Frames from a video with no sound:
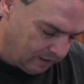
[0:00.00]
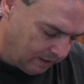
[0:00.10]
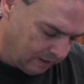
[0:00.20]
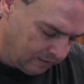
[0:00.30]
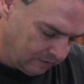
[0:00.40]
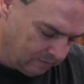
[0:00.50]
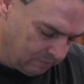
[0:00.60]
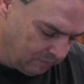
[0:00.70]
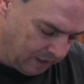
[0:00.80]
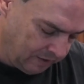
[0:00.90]
And
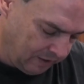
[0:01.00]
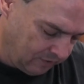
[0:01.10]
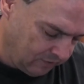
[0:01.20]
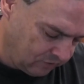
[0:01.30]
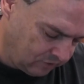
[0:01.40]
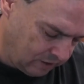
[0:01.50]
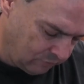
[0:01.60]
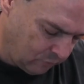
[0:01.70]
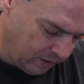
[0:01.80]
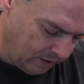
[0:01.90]
man, this
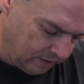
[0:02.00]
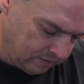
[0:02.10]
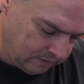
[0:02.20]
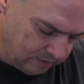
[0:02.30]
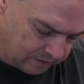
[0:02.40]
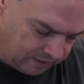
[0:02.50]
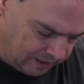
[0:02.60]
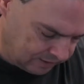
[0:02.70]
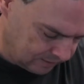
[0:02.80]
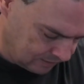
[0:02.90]
stuff, when it
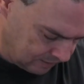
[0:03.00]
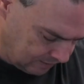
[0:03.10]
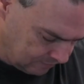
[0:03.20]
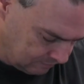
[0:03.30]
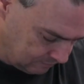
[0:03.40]
attaches, it